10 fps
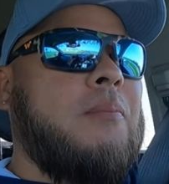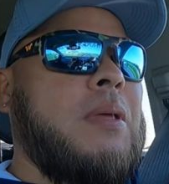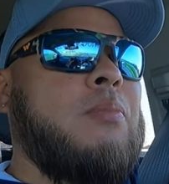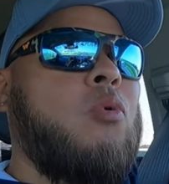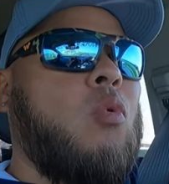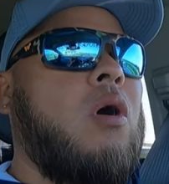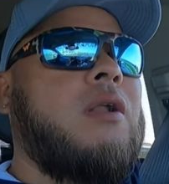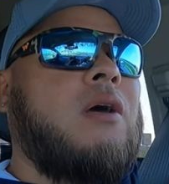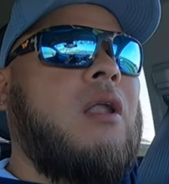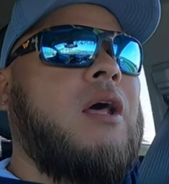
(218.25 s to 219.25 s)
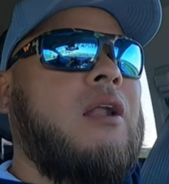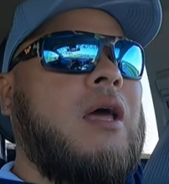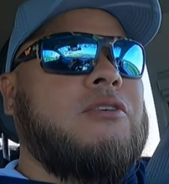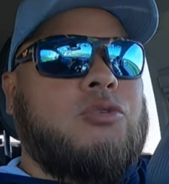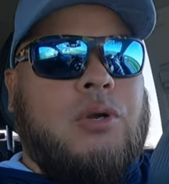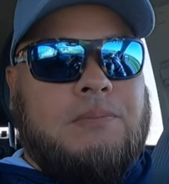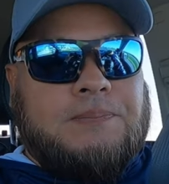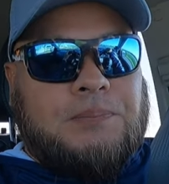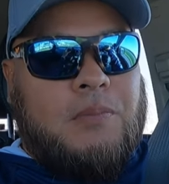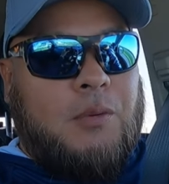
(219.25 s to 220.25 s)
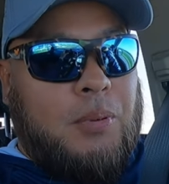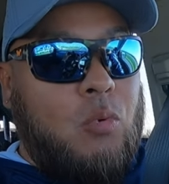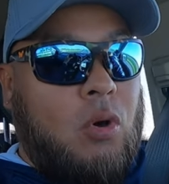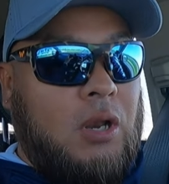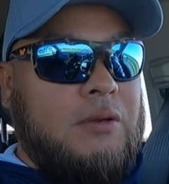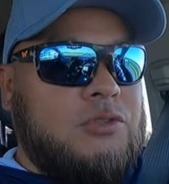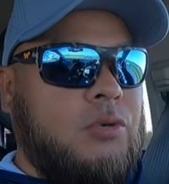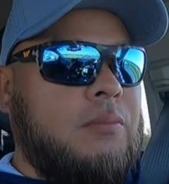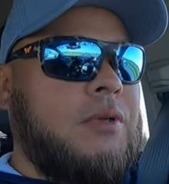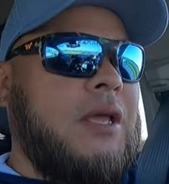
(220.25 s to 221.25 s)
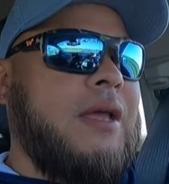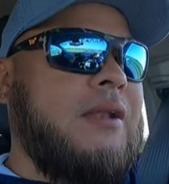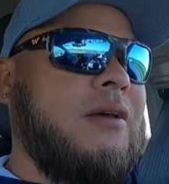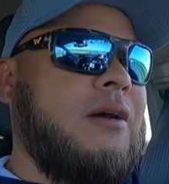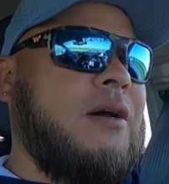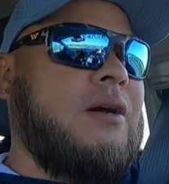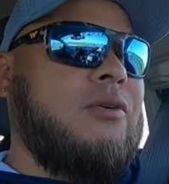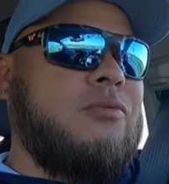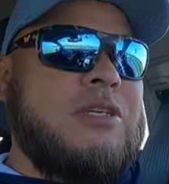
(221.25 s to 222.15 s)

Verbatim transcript: people want a lot of live shrimp. People want live shrimp, and uh,